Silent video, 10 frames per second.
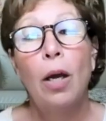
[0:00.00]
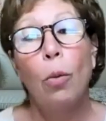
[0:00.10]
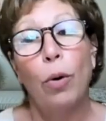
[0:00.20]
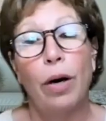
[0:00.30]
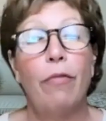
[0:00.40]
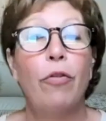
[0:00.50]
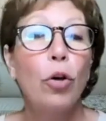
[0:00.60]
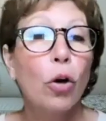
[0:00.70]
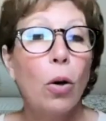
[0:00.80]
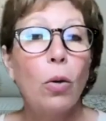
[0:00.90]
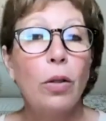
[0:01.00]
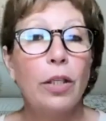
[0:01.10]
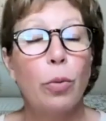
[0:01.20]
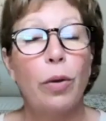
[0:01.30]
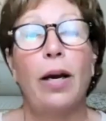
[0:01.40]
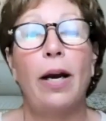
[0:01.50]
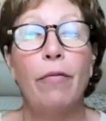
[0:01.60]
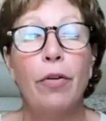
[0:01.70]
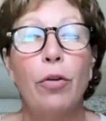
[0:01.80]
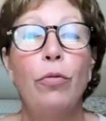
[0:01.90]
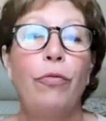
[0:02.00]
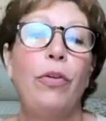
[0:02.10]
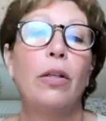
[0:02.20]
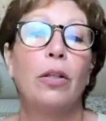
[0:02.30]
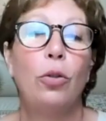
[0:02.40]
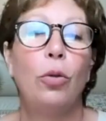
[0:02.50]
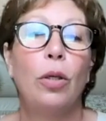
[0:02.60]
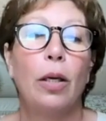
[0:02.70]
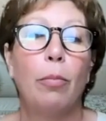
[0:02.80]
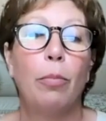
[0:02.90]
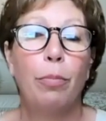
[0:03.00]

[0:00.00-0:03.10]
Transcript: Whatever your goal is, whatever you feel that you can